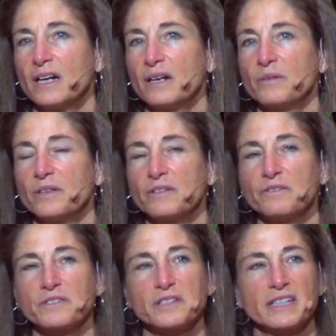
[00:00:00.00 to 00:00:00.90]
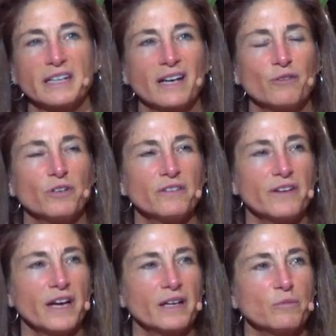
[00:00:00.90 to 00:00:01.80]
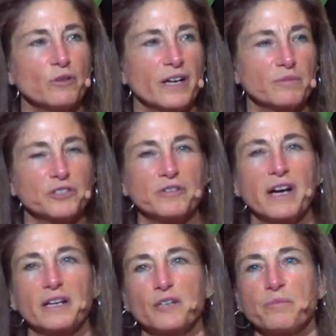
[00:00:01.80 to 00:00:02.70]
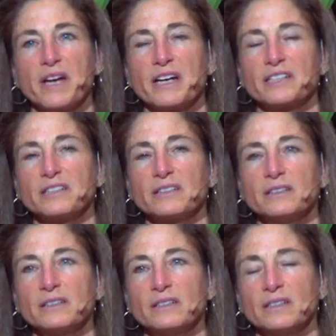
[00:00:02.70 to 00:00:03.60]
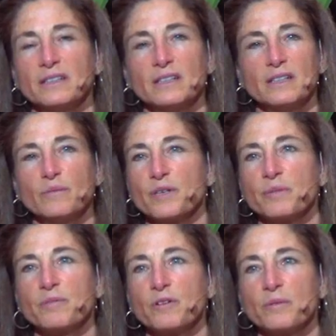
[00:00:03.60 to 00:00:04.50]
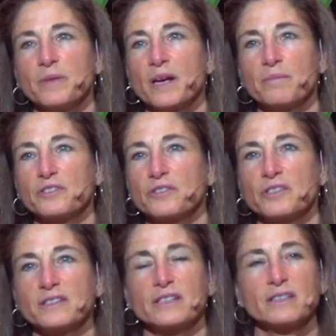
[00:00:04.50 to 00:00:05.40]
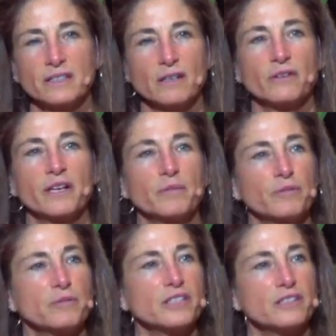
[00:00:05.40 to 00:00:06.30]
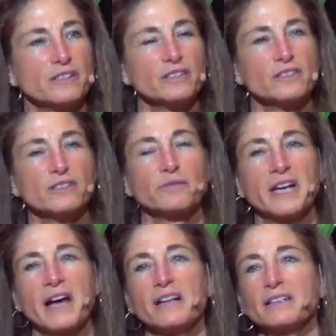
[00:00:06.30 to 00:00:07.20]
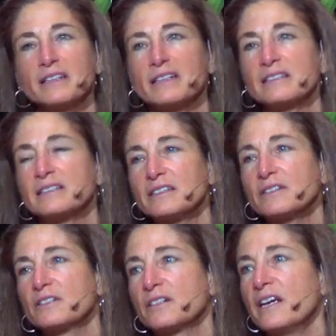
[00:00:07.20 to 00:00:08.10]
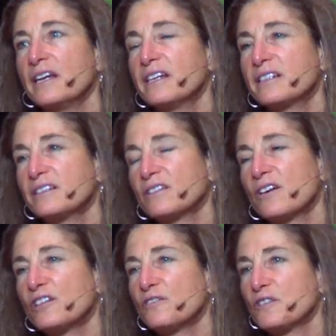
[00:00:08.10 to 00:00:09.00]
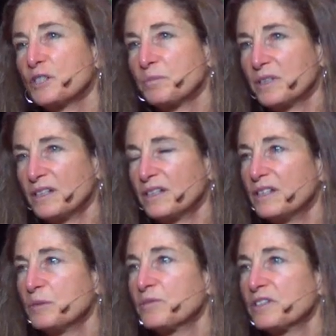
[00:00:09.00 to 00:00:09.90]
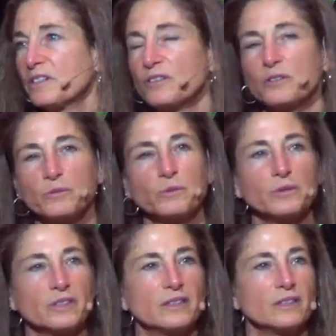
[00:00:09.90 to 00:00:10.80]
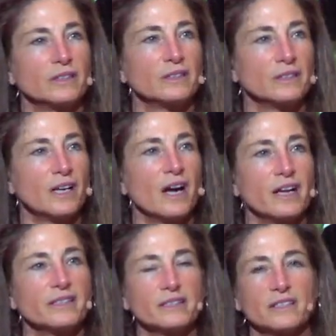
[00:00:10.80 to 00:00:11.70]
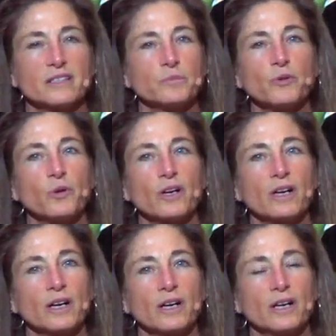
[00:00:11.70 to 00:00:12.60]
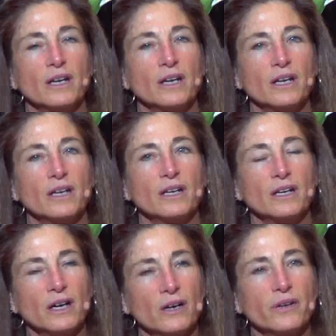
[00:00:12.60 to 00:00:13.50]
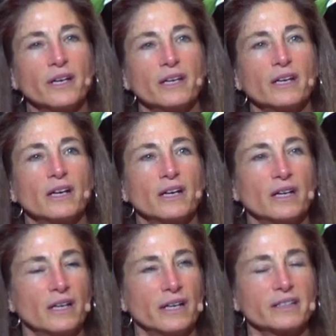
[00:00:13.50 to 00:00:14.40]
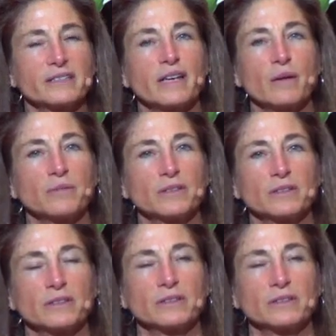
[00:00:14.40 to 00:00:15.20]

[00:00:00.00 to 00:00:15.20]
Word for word: I would have had a more abstract compassion, but it broke me up. As soon as I said, okay, permission, this is the reality, it's here, it's in all of us, but in these particular wounded guys, it's more, okay, accept.